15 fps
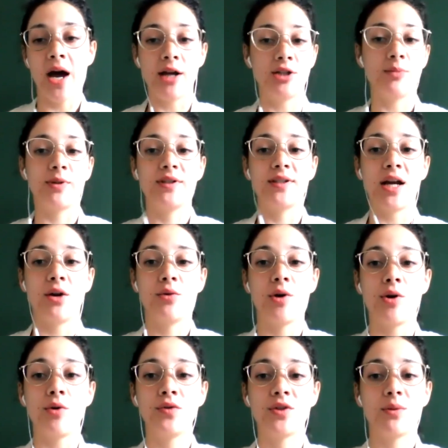100%
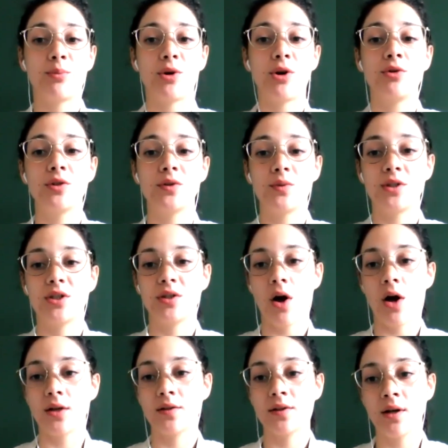growth to produce, which is
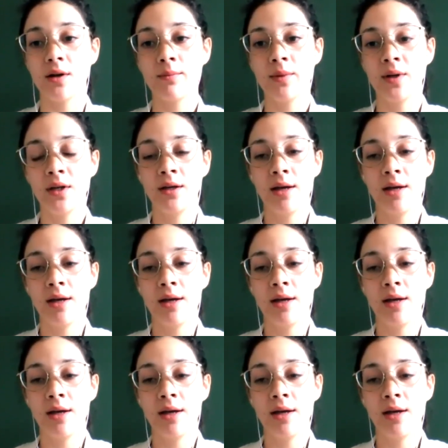awesome.